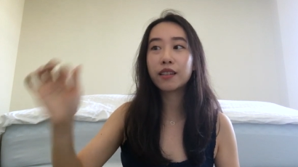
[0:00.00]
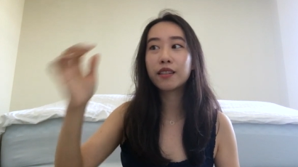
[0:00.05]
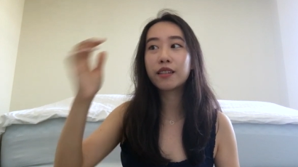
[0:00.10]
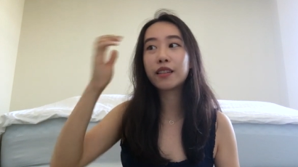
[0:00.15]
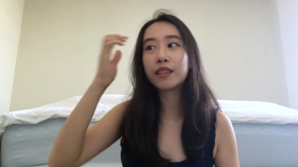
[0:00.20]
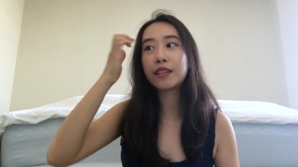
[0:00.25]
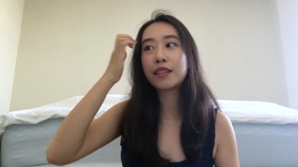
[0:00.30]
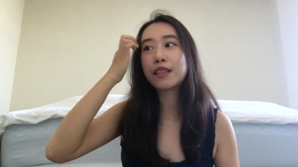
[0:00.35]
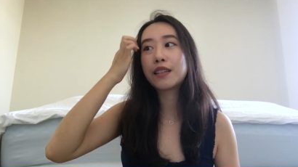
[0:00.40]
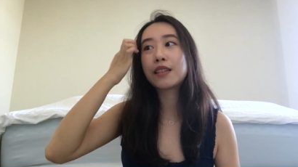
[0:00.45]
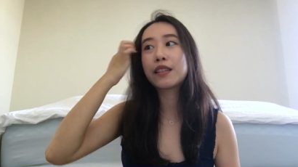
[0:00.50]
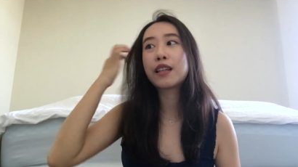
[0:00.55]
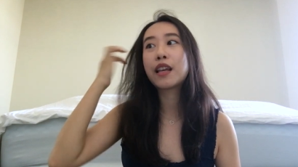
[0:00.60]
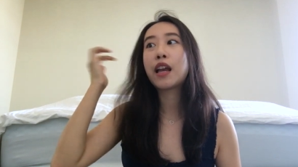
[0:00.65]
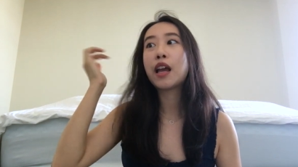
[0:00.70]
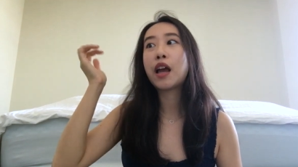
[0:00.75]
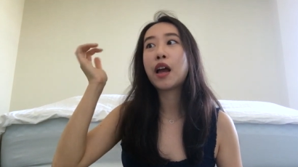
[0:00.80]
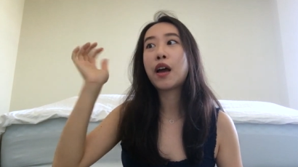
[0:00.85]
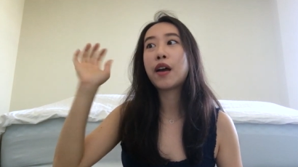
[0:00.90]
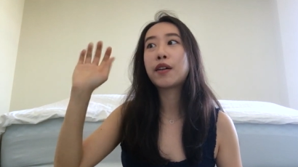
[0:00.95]
because
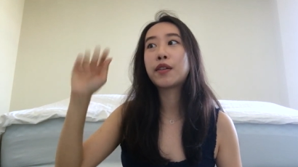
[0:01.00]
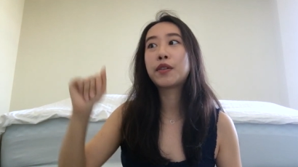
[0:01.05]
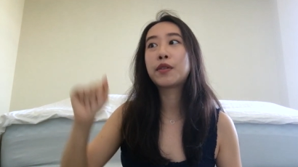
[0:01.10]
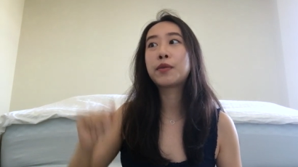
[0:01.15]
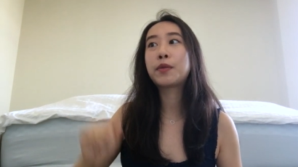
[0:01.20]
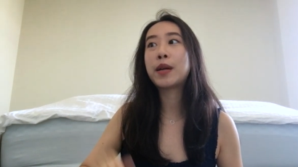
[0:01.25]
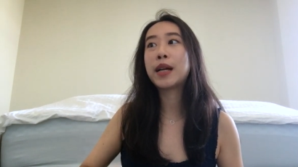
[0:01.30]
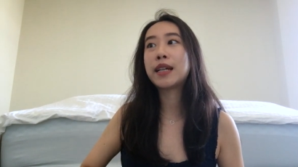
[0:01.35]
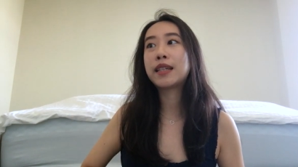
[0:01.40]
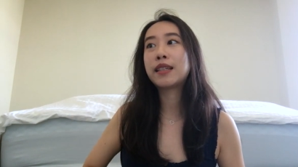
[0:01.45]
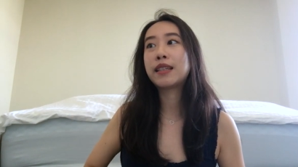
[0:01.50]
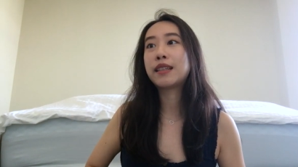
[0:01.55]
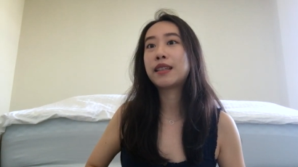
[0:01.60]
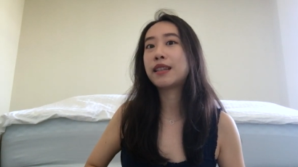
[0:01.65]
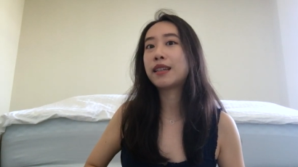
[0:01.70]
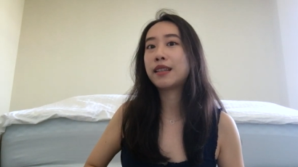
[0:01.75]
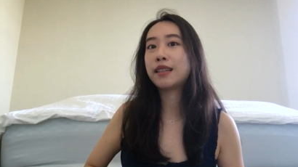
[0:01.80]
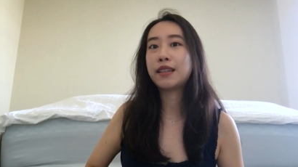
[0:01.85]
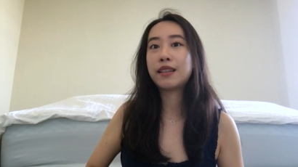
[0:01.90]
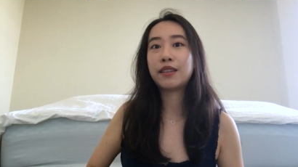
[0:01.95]
otherwise it
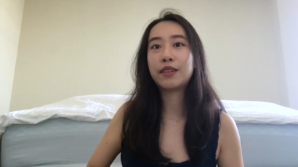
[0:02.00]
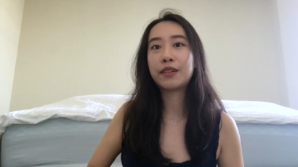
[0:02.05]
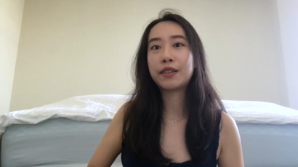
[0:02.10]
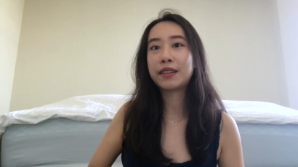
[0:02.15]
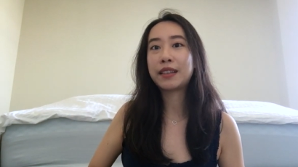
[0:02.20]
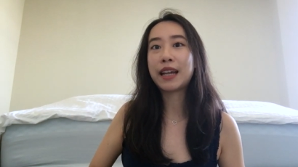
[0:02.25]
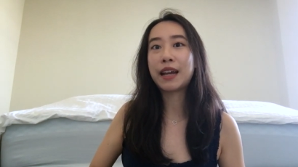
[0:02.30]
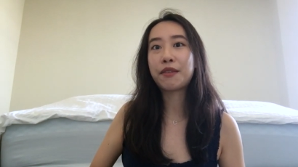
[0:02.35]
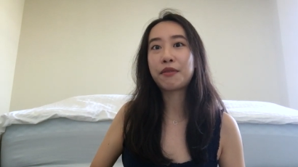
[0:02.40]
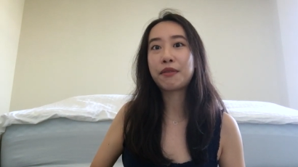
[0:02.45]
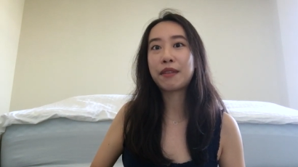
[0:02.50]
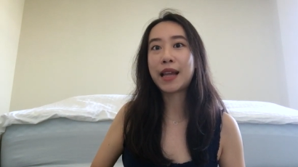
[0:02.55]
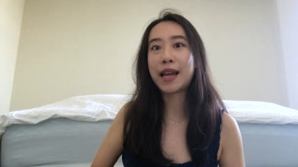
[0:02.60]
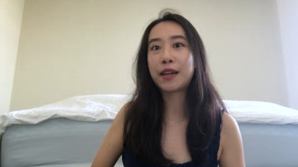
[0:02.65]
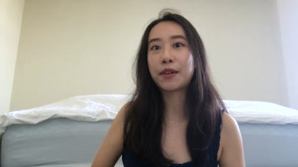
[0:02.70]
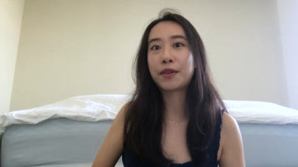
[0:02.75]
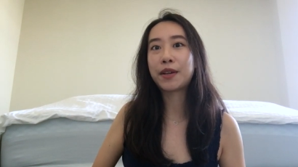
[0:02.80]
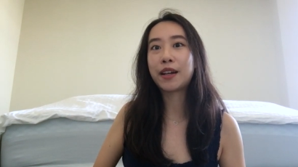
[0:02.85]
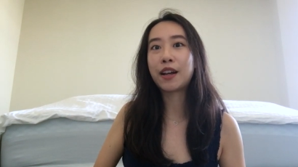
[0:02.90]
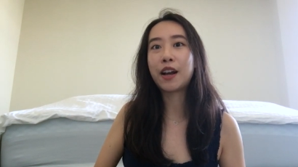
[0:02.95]
doesn't look that
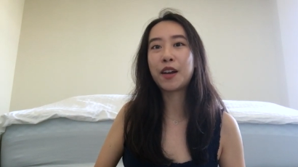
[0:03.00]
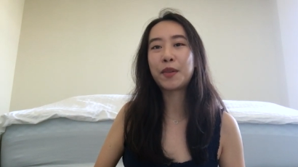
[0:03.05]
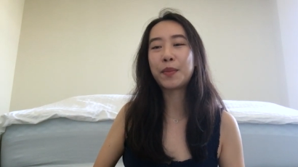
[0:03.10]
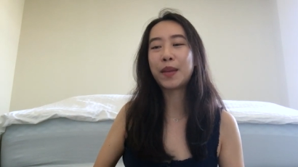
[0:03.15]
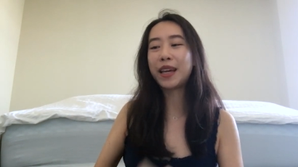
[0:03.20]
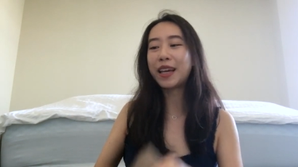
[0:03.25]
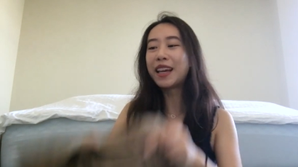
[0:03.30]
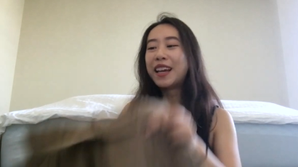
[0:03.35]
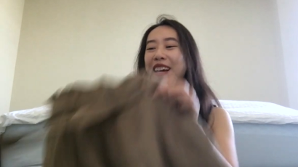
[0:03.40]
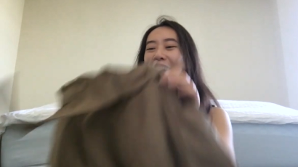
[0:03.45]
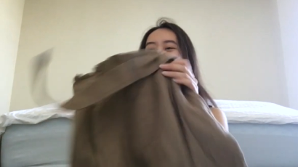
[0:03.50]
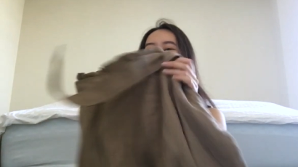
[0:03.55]
flattering on me.